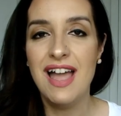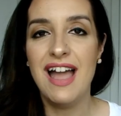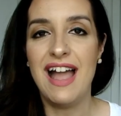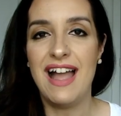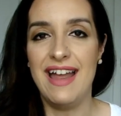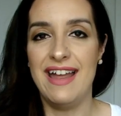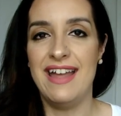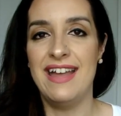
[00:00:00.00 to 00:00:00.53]

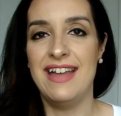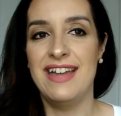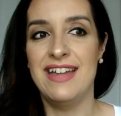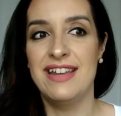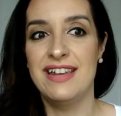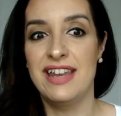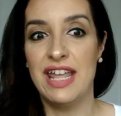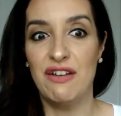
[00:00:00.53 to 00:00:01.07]

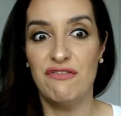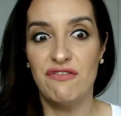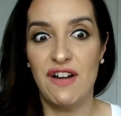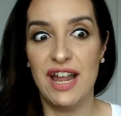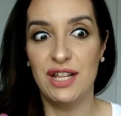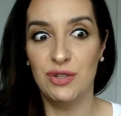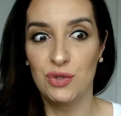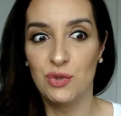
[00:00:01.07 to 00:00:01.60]
and if
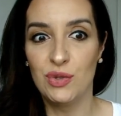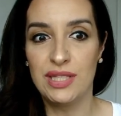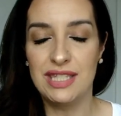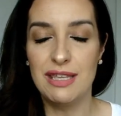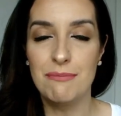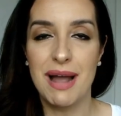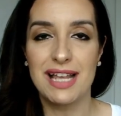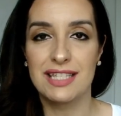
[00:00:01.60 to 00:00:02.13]
I do
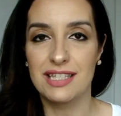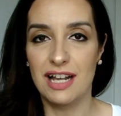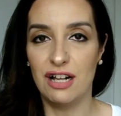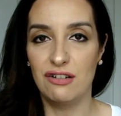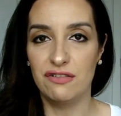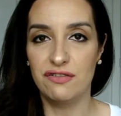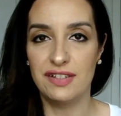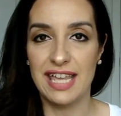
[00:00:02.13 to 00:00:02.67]
see
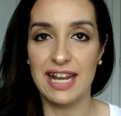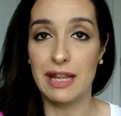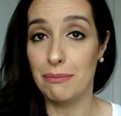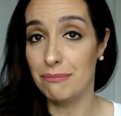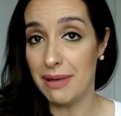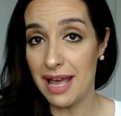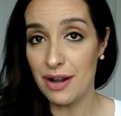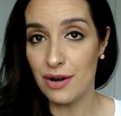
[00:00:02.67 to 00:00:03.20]
myself getting
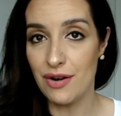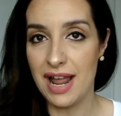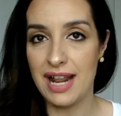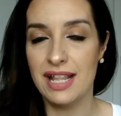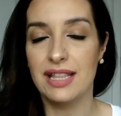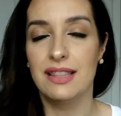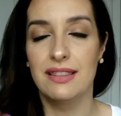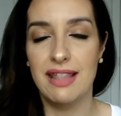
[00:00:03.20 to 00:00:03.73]
better at
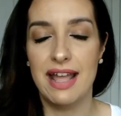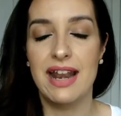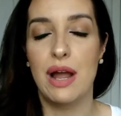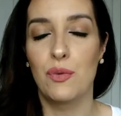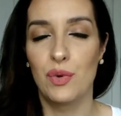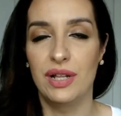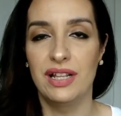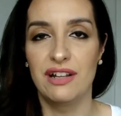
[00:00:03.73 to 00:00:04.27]
it, then
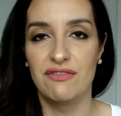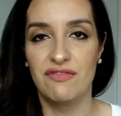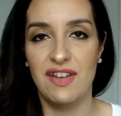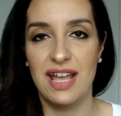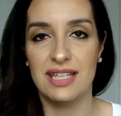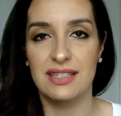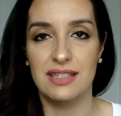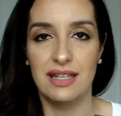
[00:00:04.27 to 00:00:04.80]
I will
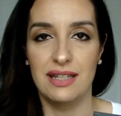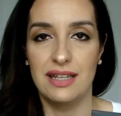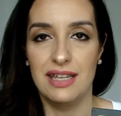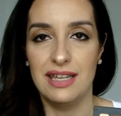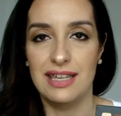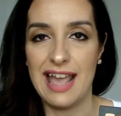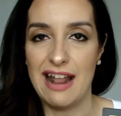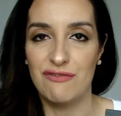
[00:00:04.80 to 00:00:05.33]
invest in
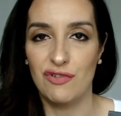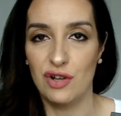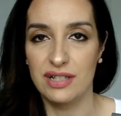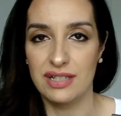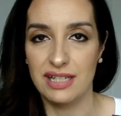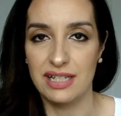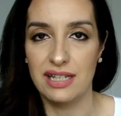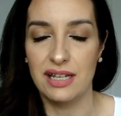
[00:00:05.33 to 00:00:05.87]
the Kat Von
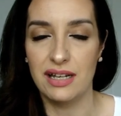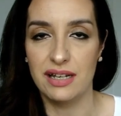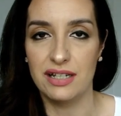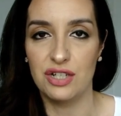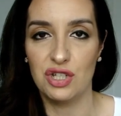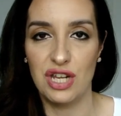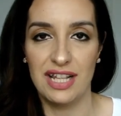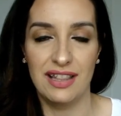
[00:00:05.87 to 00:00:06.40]
D
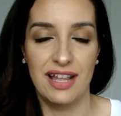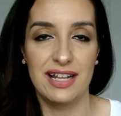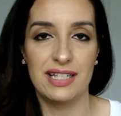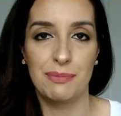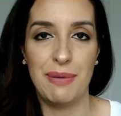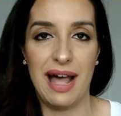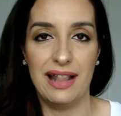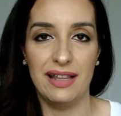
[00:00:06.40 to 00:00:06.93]
Shade Lights
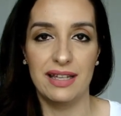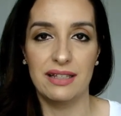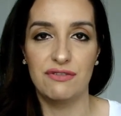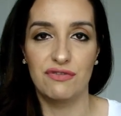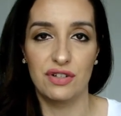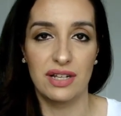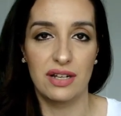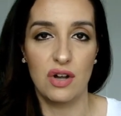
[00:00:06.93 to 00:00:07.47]
palette
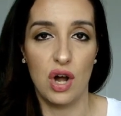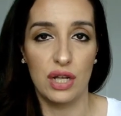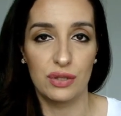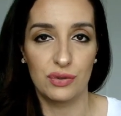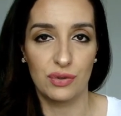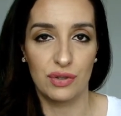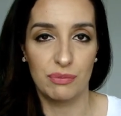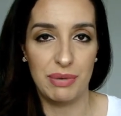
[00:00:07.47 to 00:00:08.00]
for the
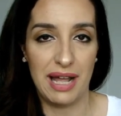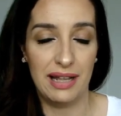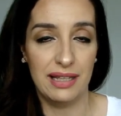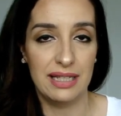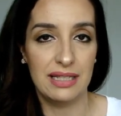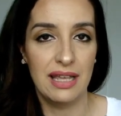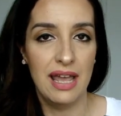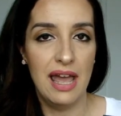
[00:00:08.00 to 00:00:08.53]
contour
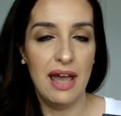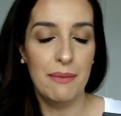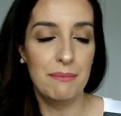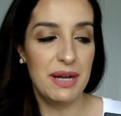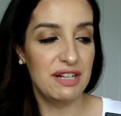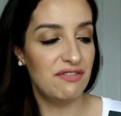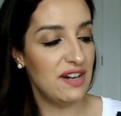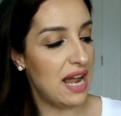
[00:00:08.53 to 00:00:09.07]
palette.
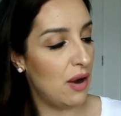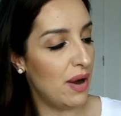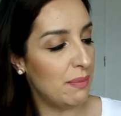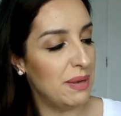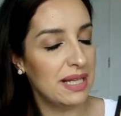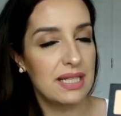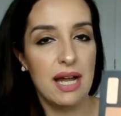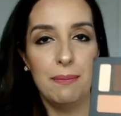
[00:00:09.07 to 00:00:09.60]
But for now, I
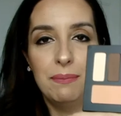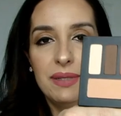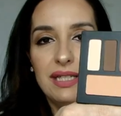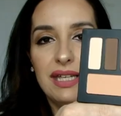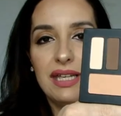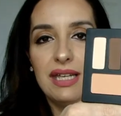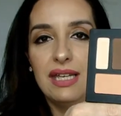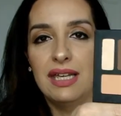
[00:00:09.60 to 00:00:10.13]
picked up
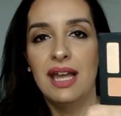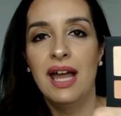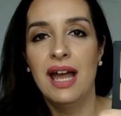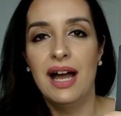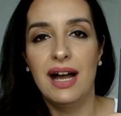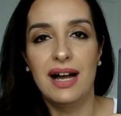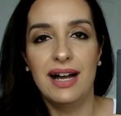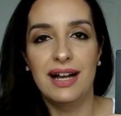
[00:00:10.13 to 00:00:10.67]
the
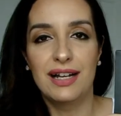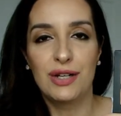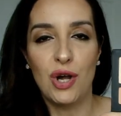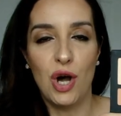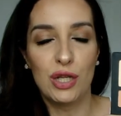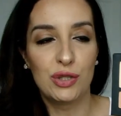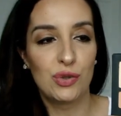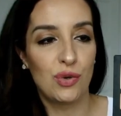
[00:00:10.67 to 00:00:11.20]

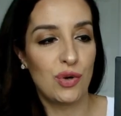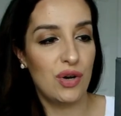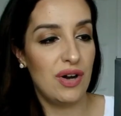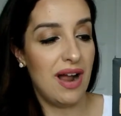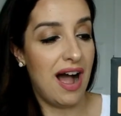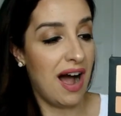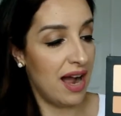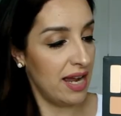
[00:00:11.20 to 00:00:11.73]

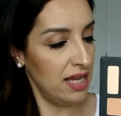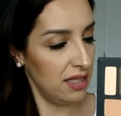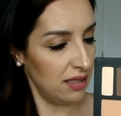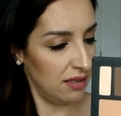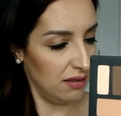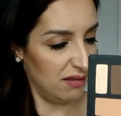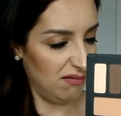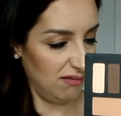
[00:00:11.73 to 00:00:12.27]
contour
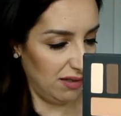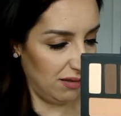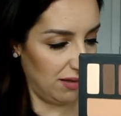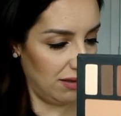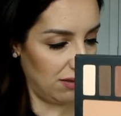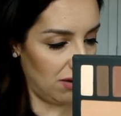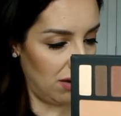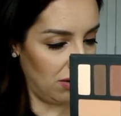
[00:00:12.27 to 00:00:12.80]
eyes. Is
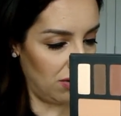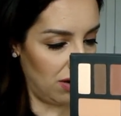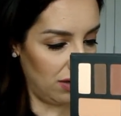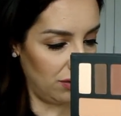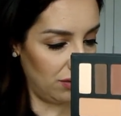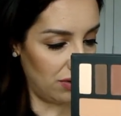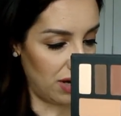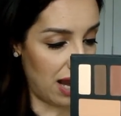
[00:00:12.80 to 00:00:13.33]
this called
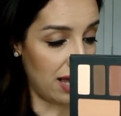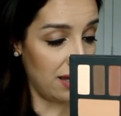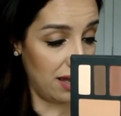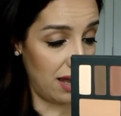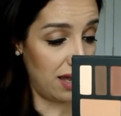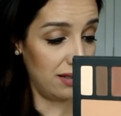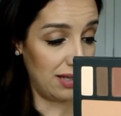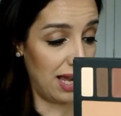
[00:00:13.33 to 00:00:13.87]
contour?
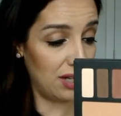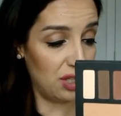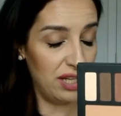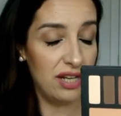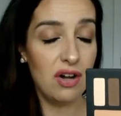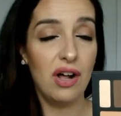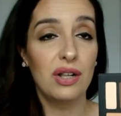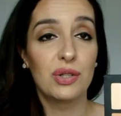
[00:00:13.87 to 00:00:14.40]
Yeah, it's actually
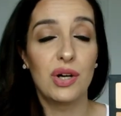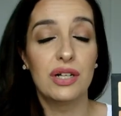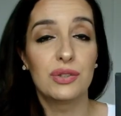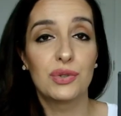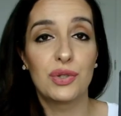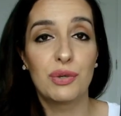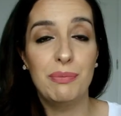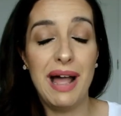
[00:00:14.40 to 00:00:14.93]
called
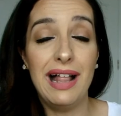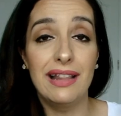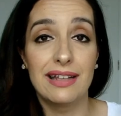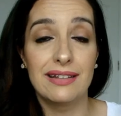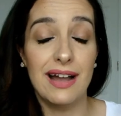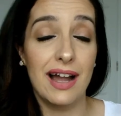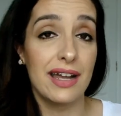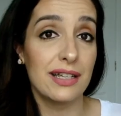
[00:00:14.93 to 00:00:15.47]
contour palette
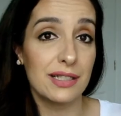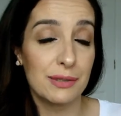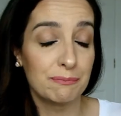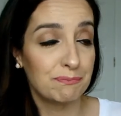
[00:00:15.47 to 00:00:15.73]
eyes.